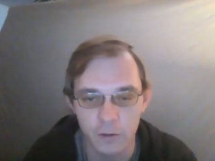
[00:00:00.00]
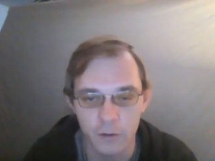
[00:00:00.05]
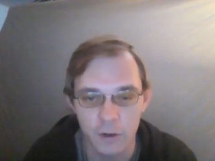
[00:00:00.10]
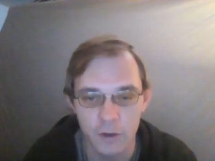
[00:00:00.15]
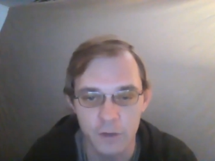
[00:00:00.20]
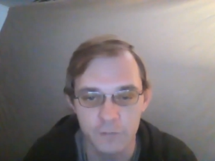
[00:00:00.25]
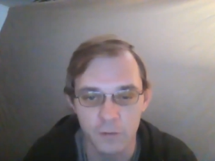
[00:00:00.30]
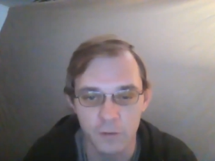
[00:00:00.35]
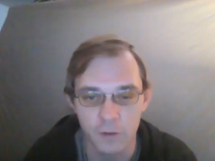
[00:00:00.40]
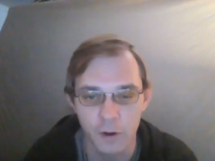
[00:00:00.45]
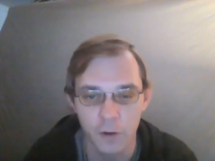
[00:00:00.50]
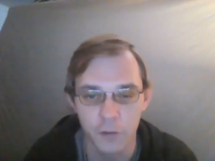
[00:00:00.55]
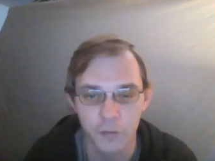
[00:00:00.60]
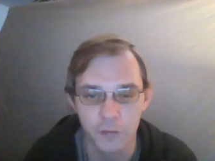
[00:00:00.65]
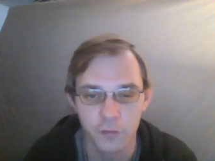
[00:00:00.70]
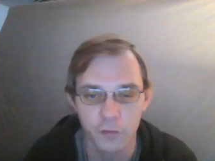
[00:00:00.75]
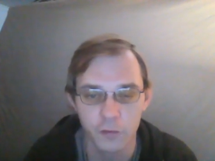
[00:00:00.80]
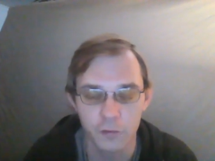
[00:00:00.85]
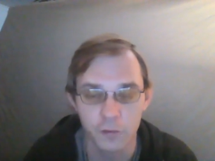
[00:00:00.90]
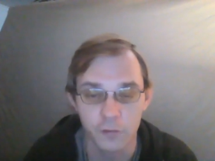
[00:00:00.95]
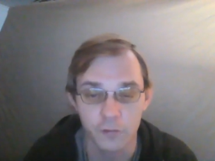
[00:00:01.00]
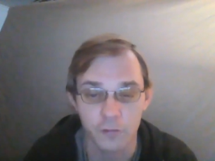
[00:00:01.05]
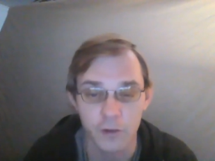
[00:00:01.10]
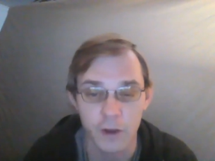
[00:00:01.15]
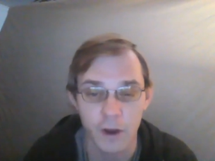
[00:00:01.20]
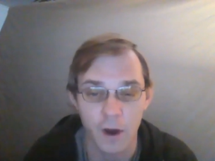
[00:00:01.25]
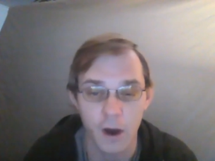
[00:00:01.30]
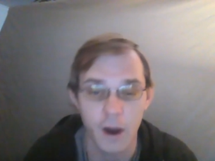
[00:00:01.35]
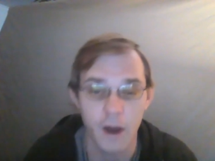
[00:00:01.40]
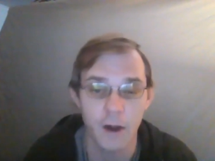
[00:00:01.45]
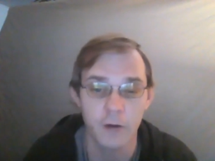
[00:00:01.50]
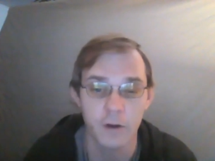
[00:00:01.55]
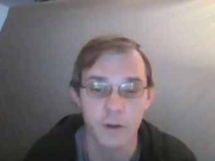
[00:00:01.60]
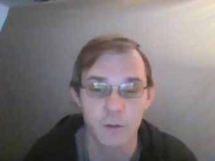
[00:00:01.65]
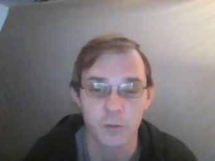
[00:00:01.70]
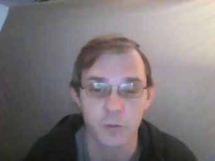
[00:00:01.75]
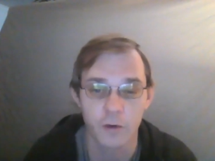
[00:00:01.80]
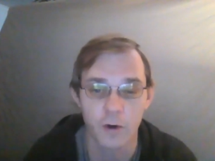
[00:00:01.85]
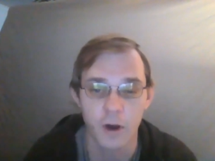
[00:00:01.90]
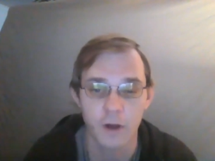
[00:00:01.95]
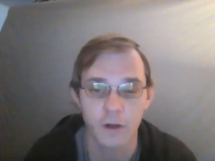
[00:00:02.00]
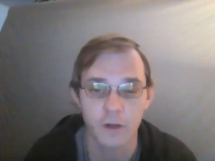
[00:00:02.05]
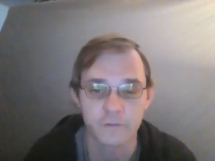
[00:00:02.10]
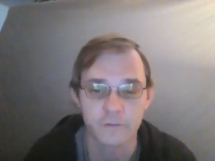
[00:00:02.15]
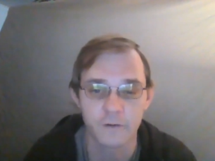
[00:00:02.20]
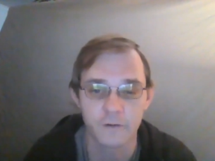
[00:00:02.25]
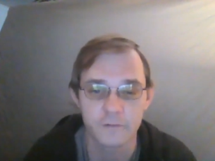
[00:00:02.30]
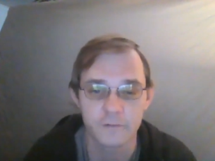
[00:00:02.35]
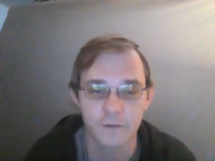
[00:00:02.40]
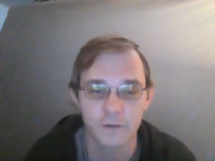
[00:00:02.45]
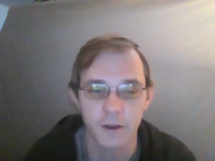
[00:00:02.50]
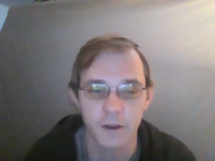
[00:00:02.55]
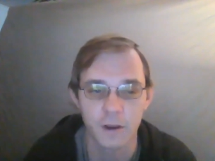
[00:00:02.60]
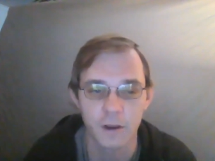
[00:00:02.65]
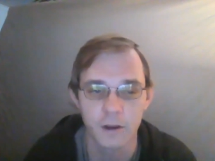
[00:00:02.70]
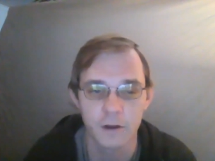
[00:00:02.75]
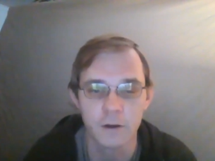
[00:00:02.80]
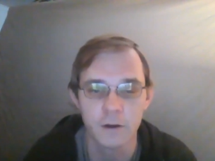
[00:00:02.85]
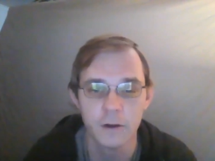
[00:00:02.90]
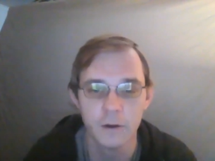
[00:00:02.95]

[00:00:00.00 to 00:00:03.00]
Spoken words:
even go through the rehiring process again